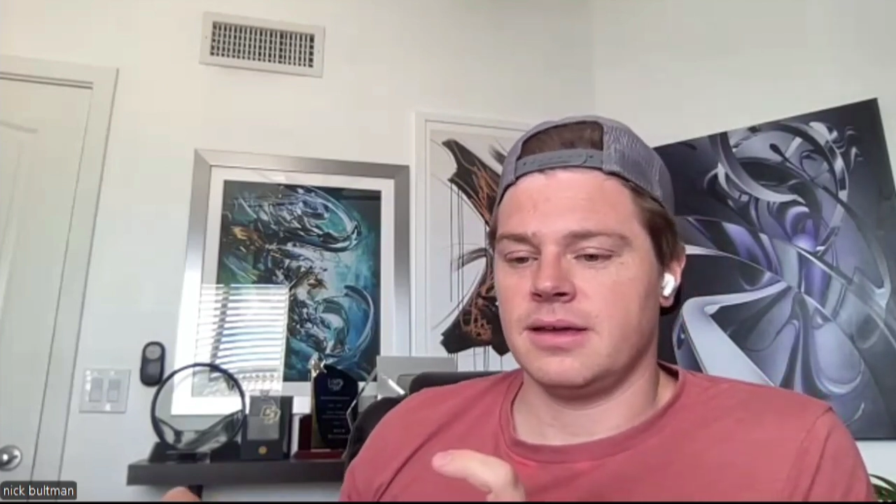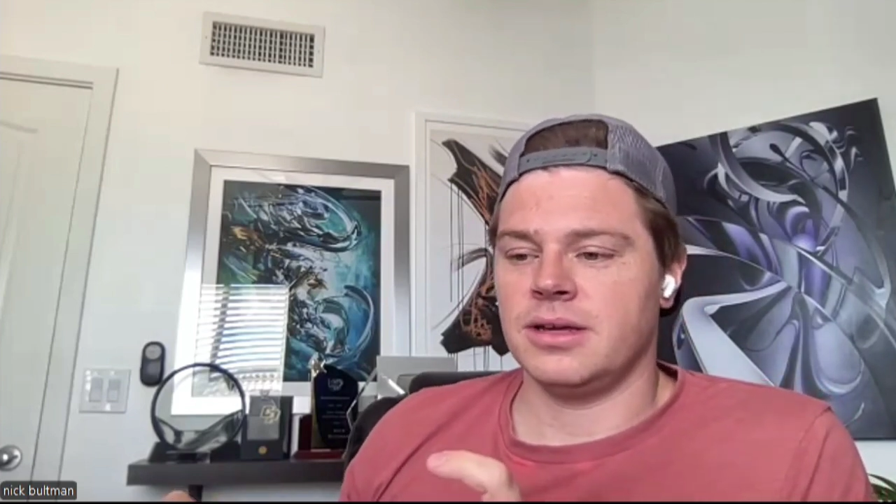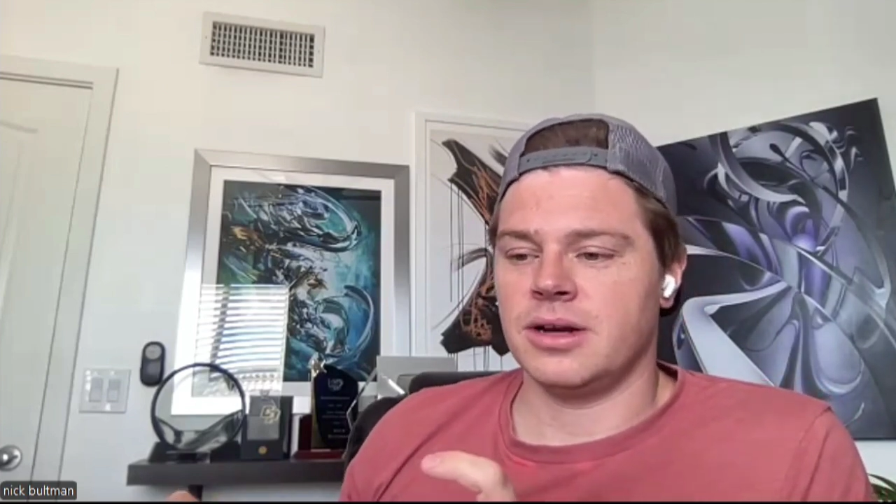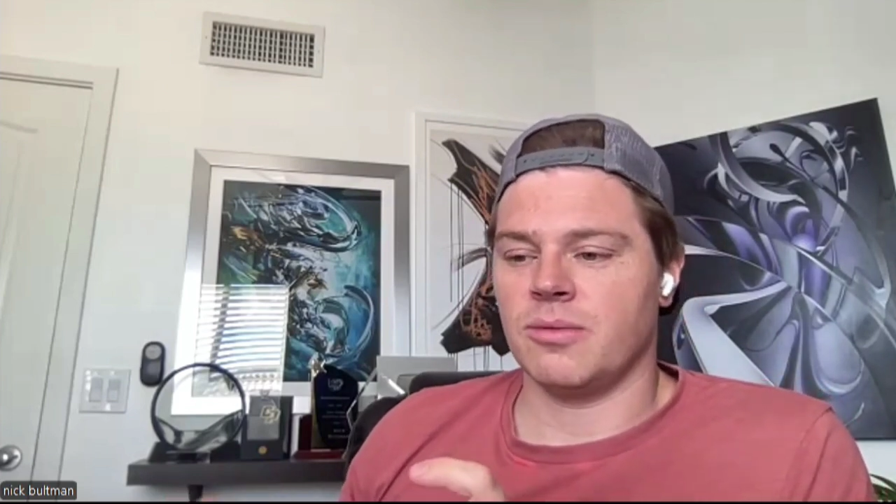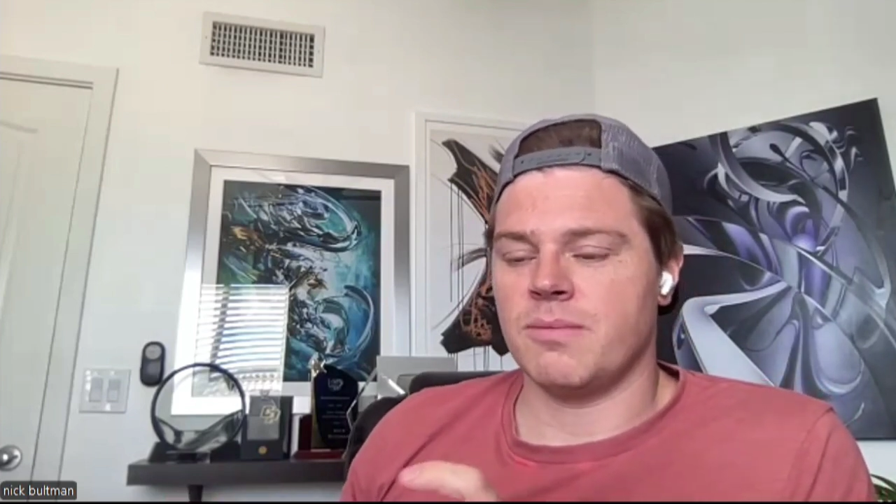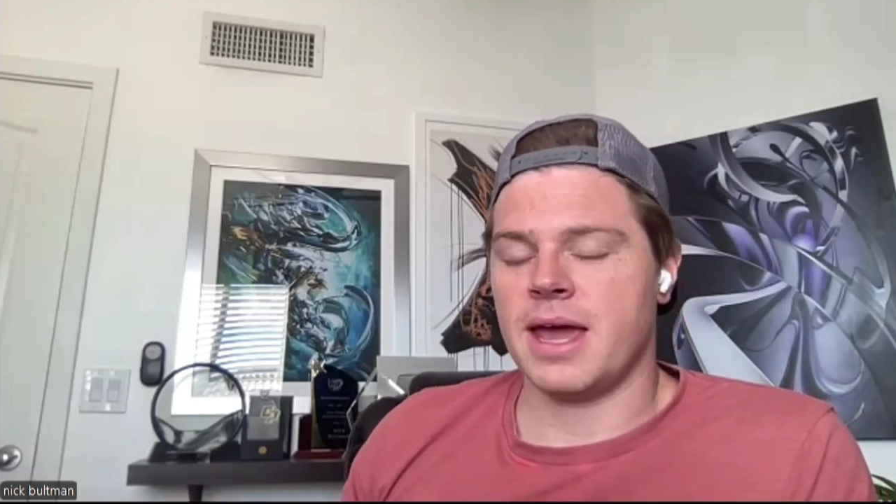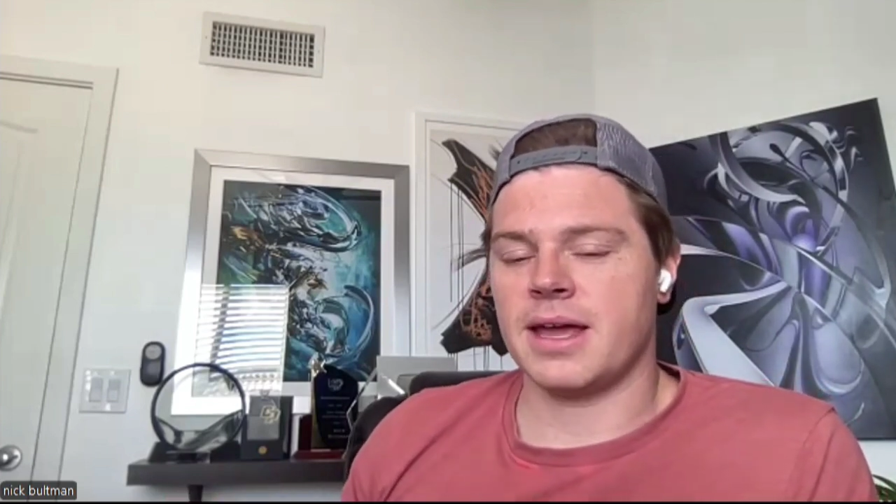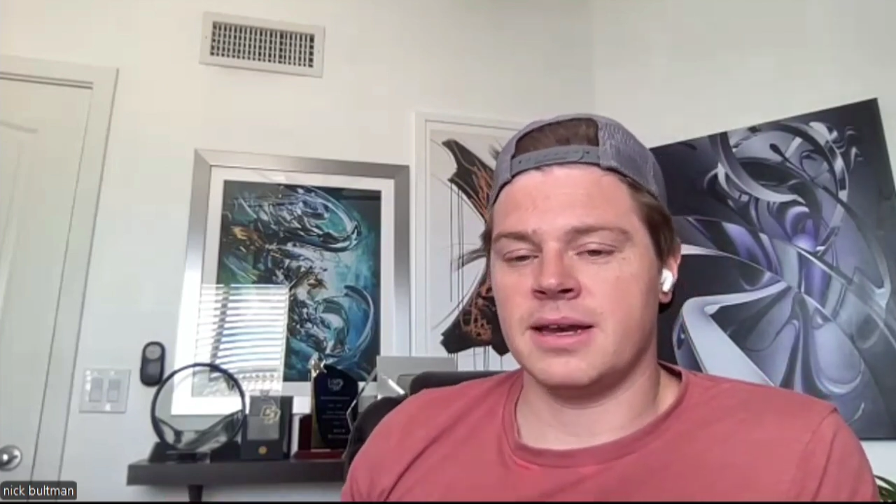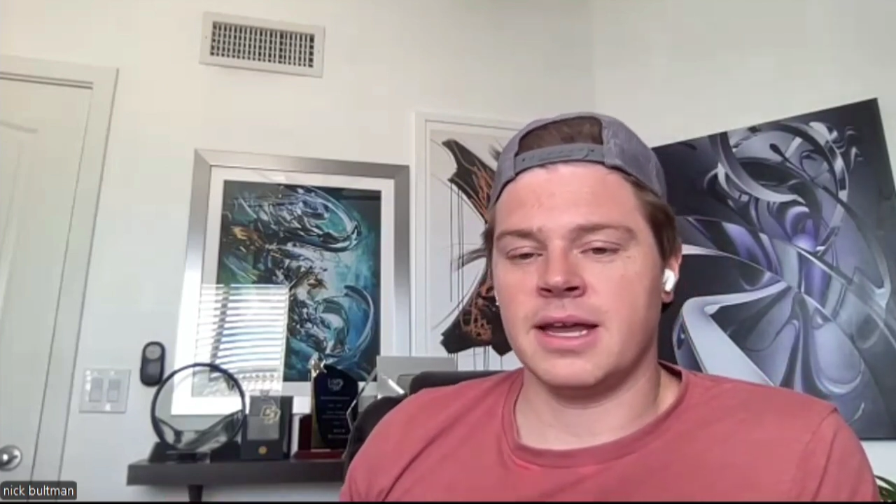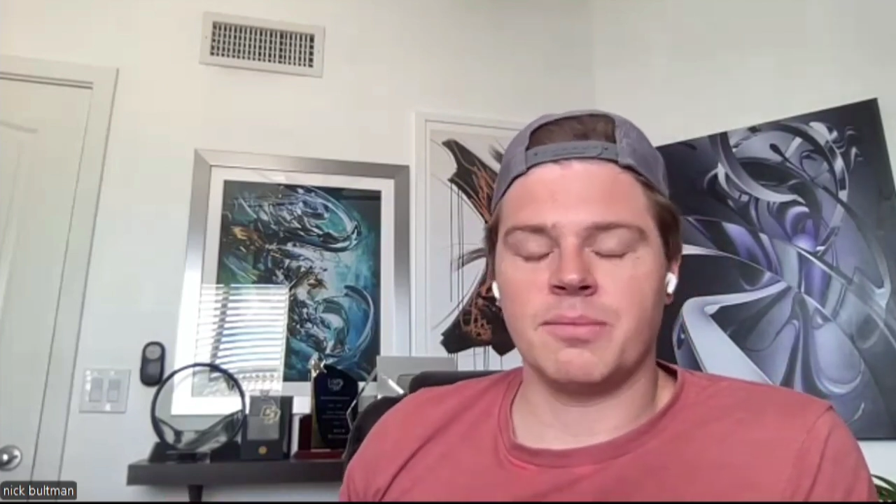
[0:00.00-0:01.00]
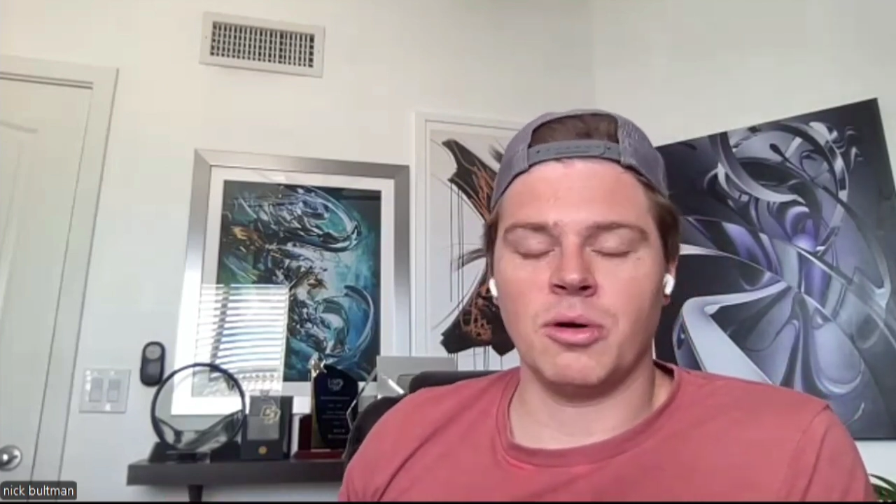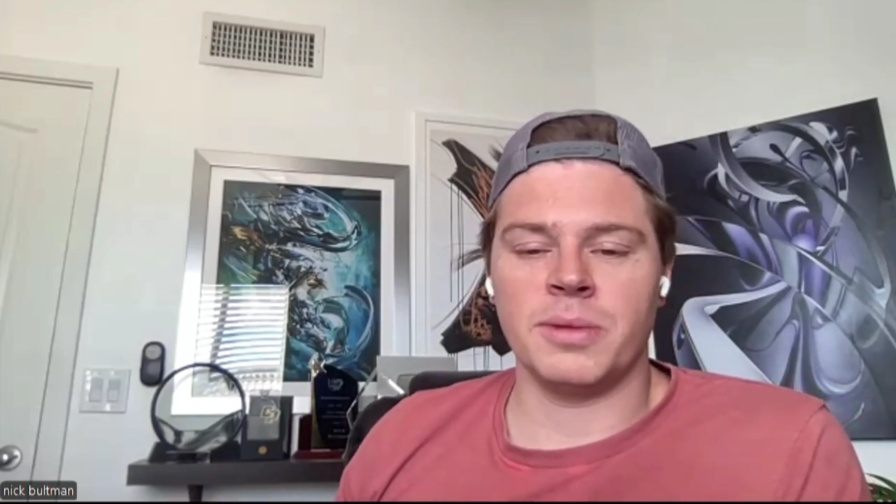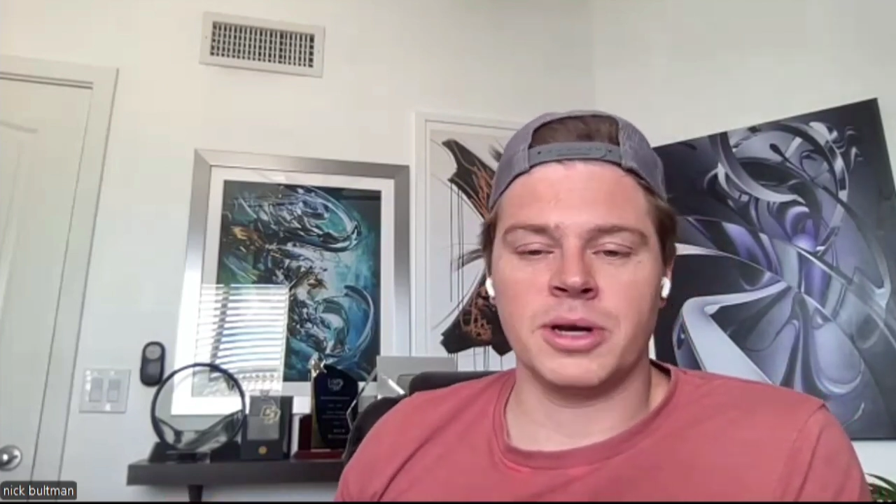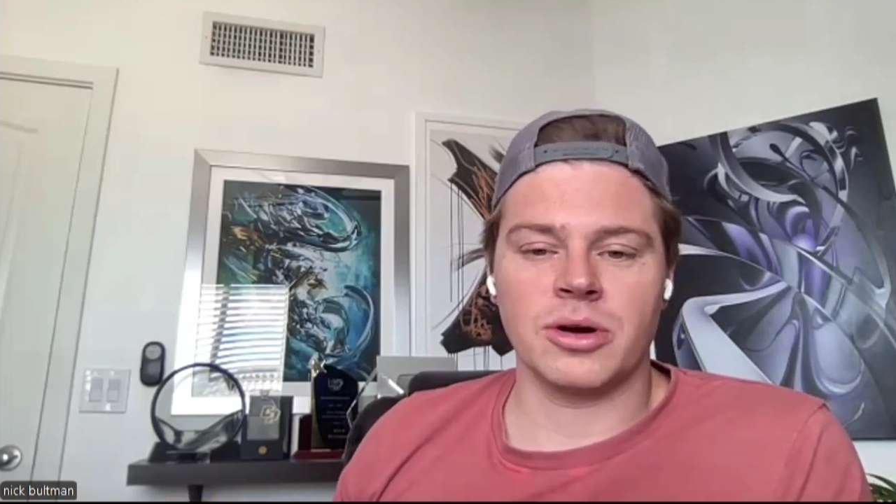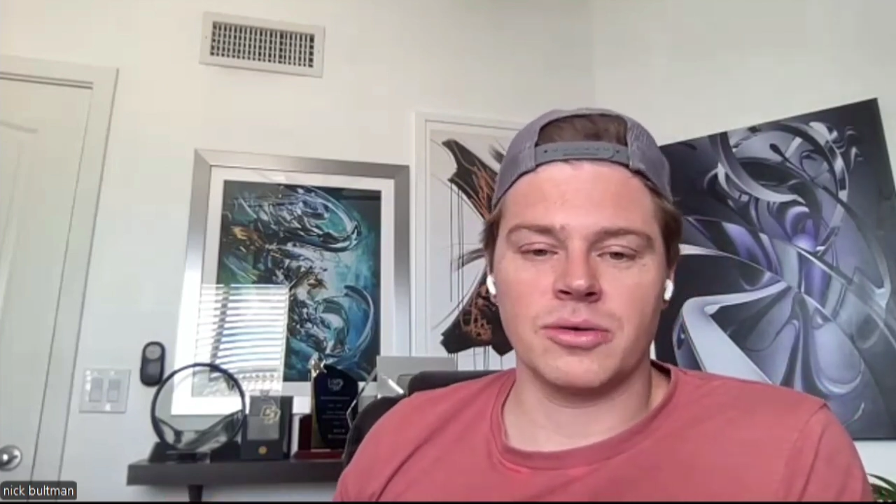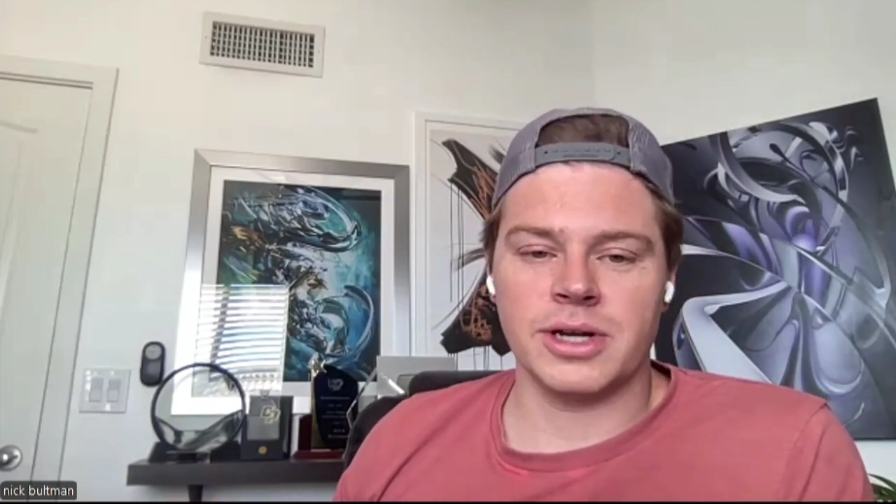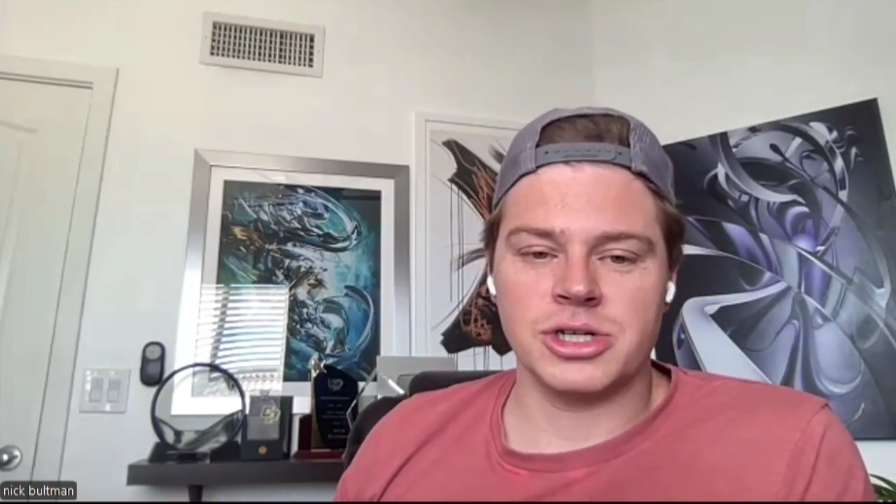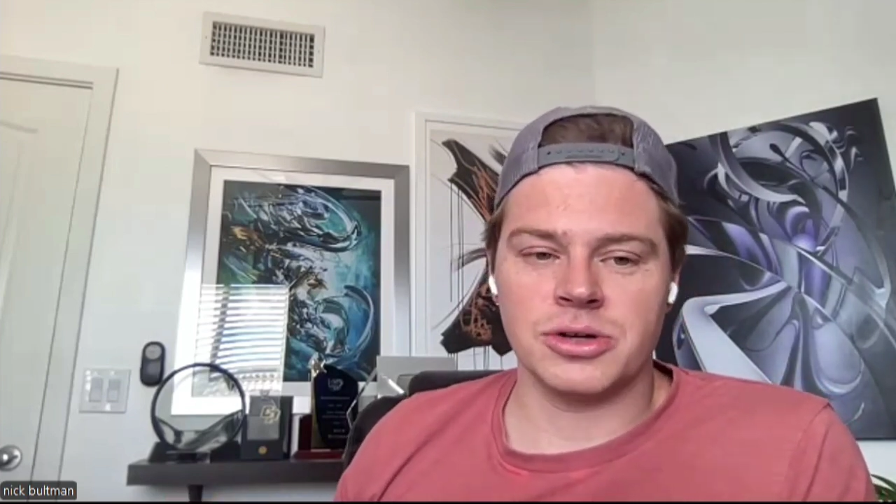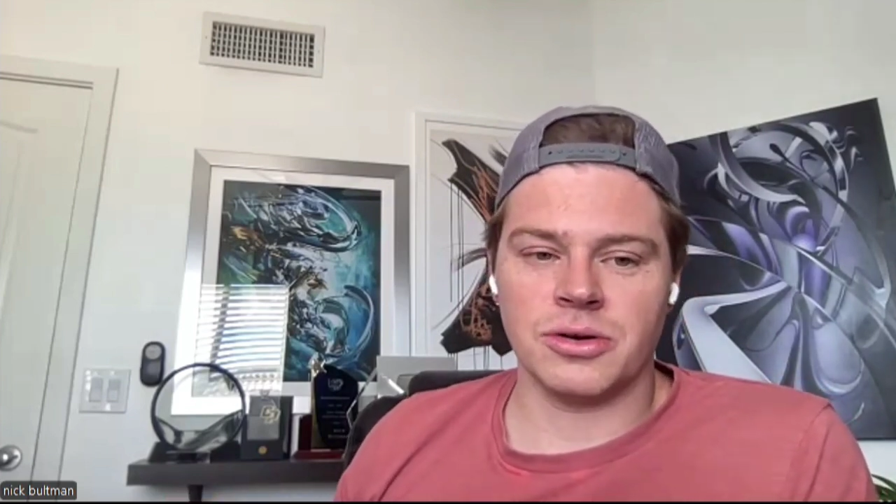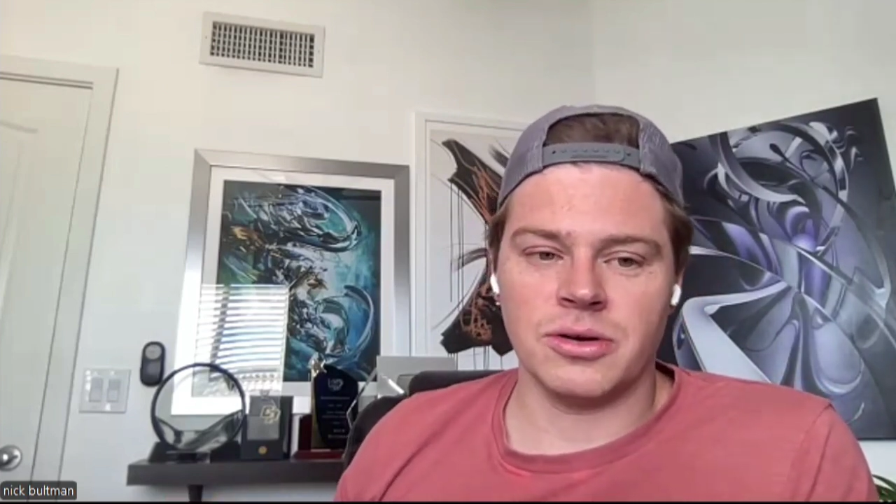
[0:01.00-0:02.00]
make a Nick Bultman art
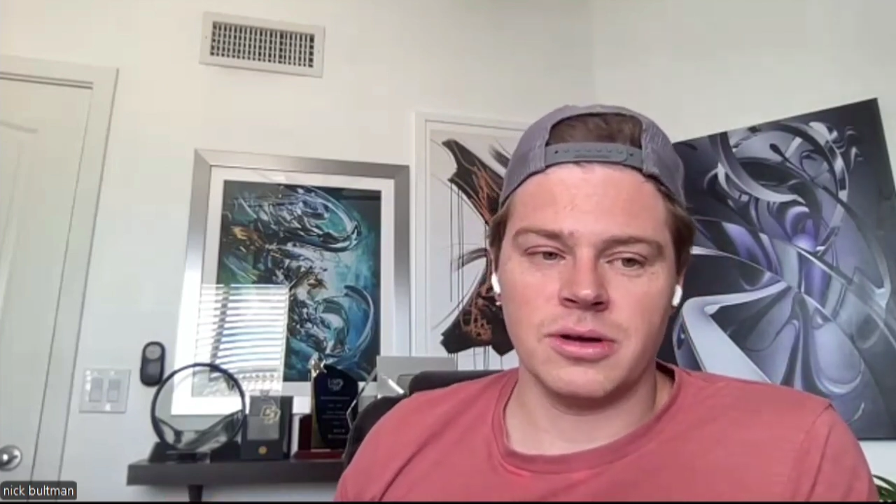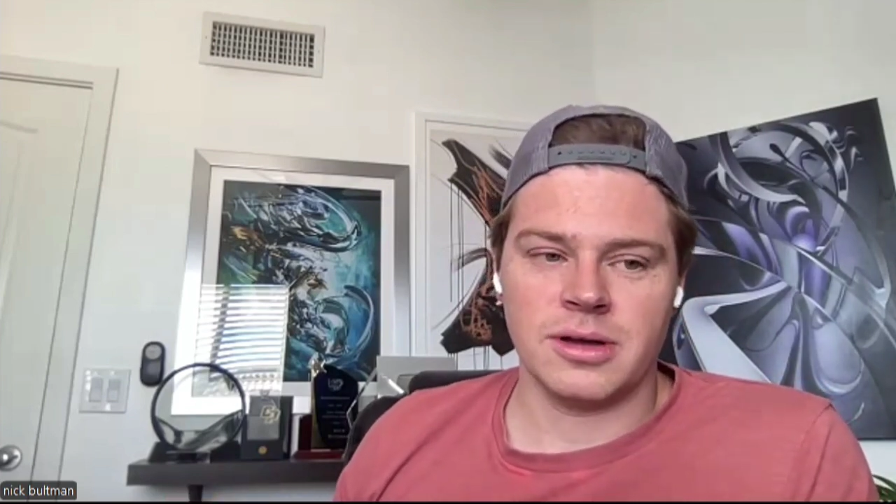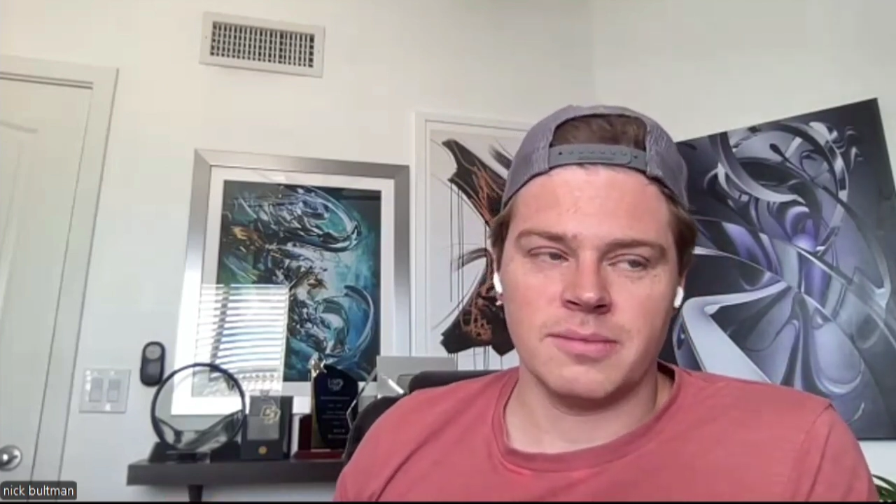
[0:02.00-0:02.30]
original,